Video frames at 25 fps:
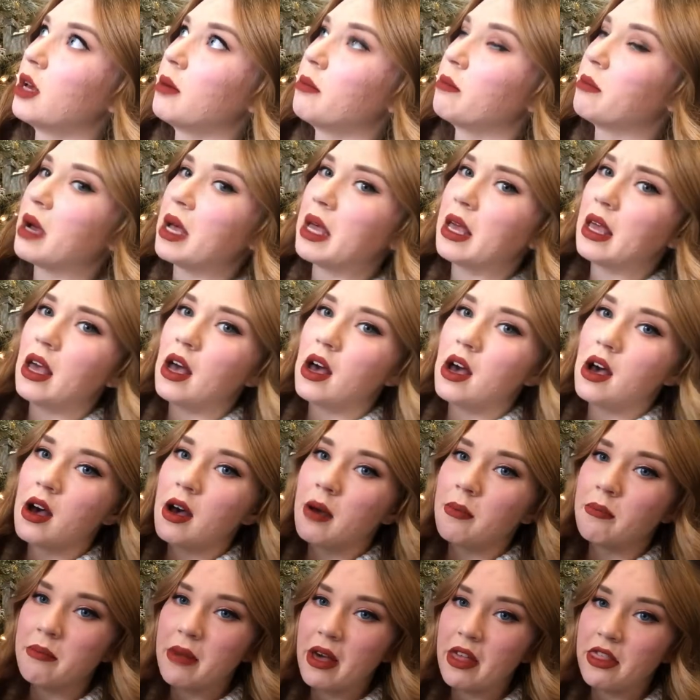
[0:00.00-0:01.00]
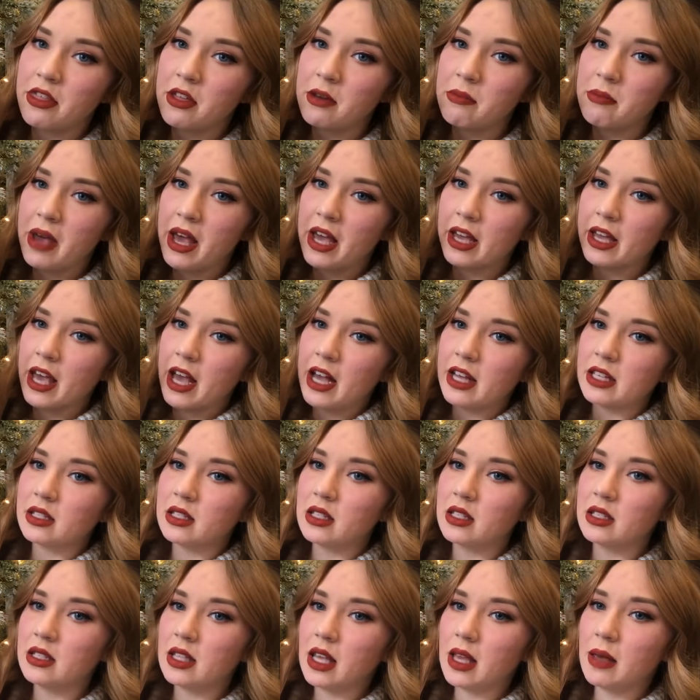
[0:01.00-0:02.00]
my um, Method bag has
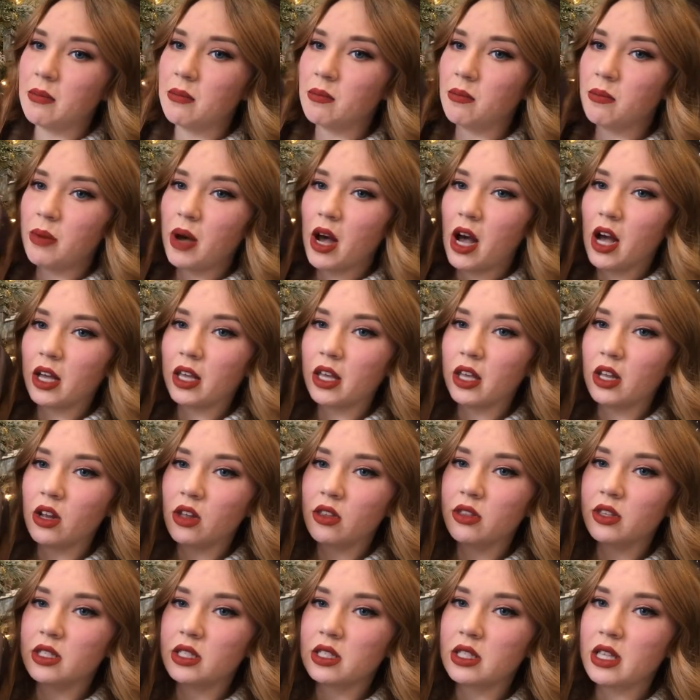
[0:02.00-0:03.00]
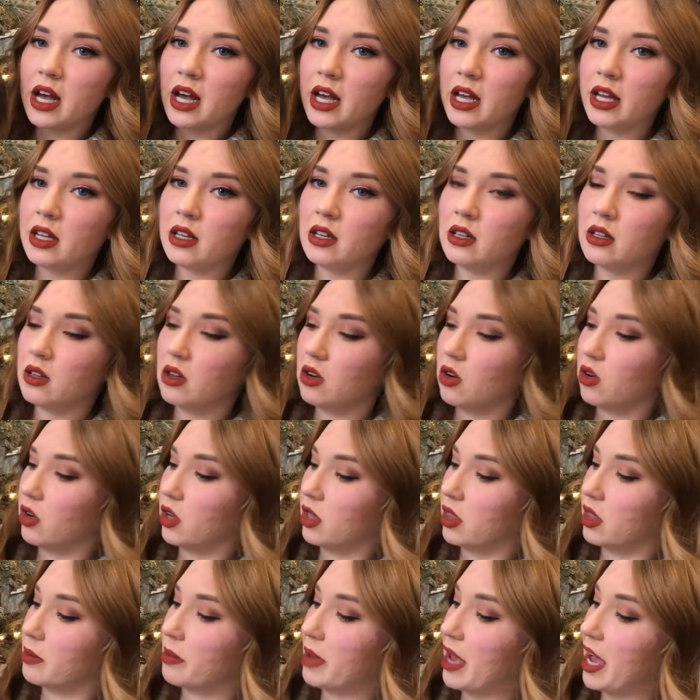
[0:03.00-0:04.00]
the same pocket on the side or
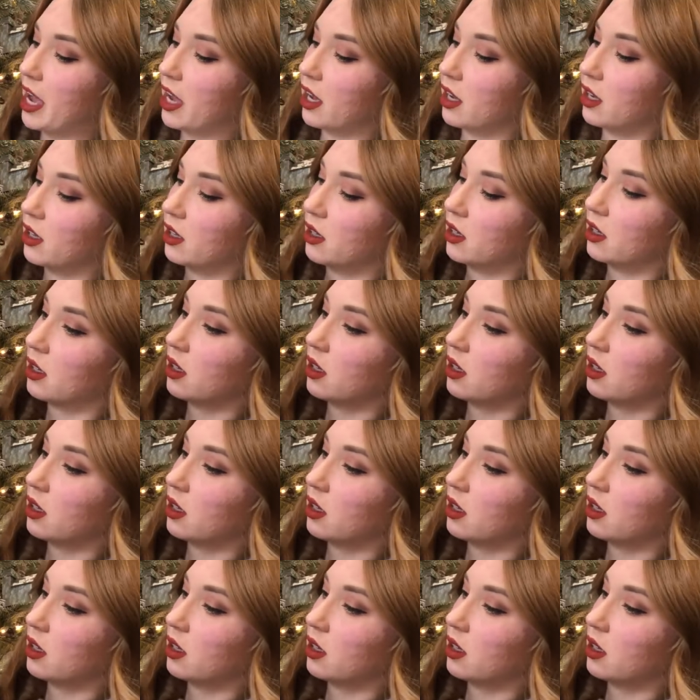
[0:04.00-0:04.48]
on the back.